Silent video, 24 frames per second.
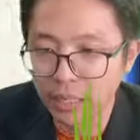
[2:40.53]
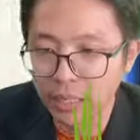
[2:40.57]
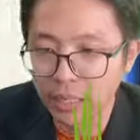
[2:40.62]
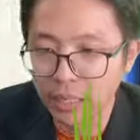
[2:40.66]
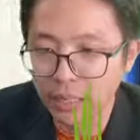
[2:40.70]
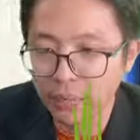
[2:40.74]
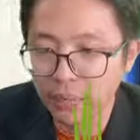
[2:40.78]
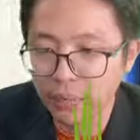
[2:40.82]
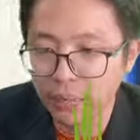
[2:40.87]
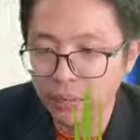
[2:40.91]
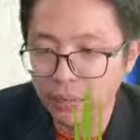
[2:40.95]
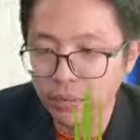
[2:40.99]

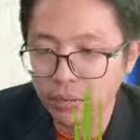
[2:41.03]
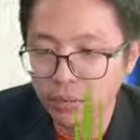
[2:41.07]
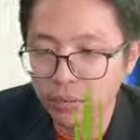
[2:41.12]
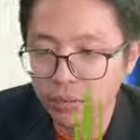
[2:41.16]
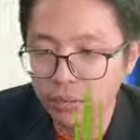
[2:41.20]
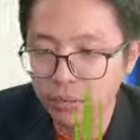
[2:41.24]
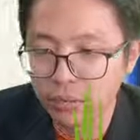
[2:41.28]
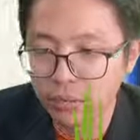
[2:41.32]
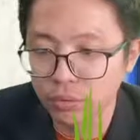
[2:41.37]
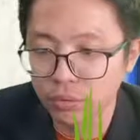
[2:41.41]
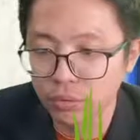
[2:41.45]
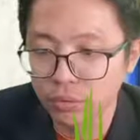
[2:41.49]
want you
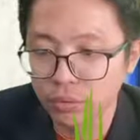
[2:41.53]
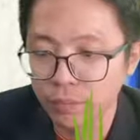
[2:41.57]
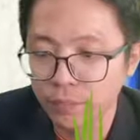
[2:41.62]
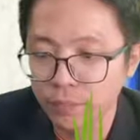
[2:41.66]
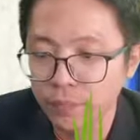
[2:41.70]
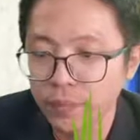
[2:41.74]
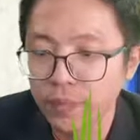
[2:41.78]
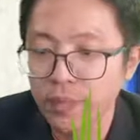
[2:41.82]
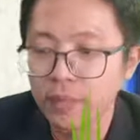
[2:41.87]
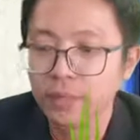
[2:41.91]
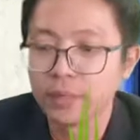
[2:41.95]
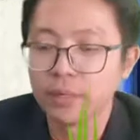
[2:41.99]
to
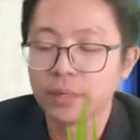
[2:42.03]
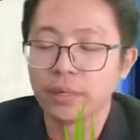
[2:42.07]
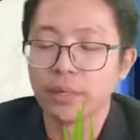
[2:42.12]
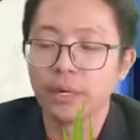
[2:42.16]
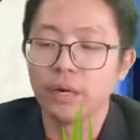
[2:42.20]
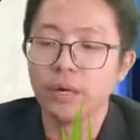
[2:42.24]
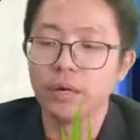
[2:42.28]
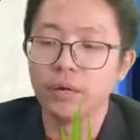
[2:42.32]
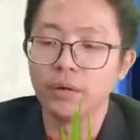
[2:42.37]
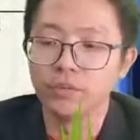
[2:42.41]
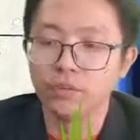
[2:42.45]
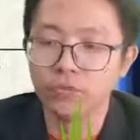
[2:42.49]

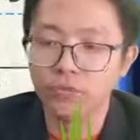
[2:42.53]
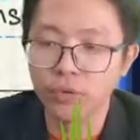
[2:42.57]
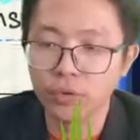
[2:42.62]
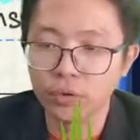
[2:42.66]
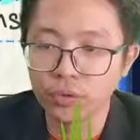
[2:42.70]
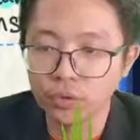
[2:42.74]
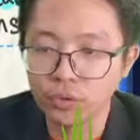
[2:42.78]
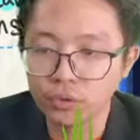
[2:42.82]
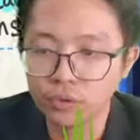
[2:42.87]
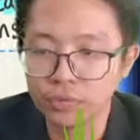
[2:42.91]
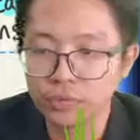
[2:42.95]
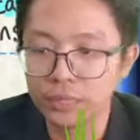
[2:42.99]

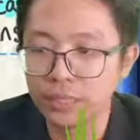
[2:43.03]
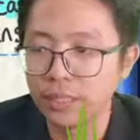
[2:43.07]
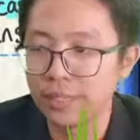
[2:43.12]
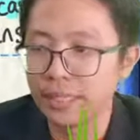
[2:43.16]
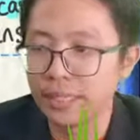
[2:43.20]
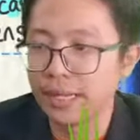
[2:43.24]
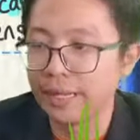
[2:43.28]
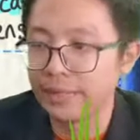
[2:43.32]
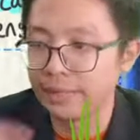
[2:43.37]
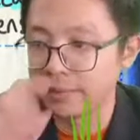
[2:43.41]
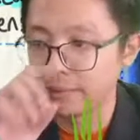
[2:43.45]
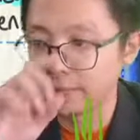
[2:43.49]
use the
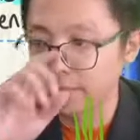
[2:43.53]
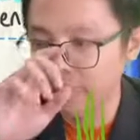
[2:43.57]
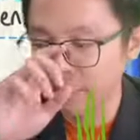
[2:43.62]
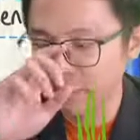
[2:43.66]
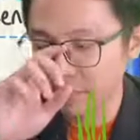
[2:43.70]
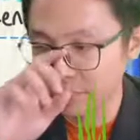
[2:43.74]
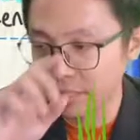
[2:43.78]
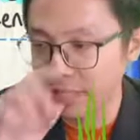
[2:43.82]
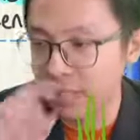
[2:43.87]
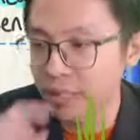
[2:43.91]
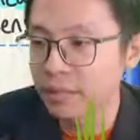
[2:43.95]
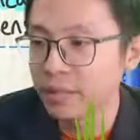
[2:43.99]
line.
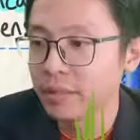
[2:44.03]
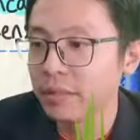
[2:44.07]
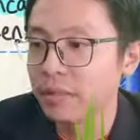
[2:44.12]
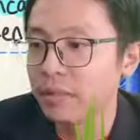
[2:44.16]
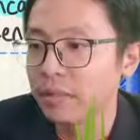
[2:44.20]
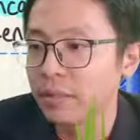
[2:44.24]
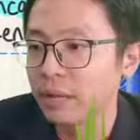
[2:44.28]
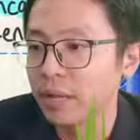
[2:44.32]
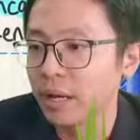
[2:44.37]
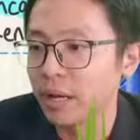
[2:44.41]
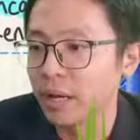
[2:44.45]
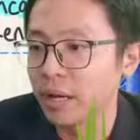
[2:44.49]
Okay.
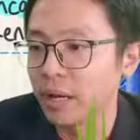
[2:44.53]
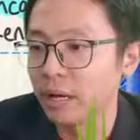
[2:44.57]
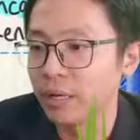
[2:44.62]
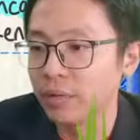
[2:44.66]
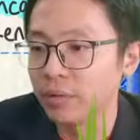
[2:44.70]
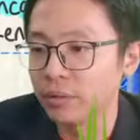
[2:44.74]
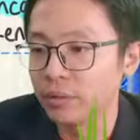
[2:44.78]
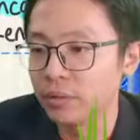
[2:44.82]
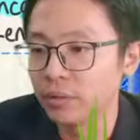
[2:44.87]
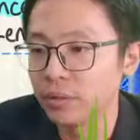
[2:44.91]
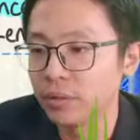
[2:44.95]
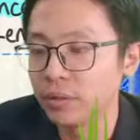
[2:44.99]

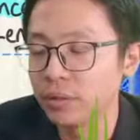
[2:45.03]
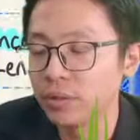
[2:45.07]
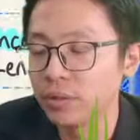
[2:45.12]
Don't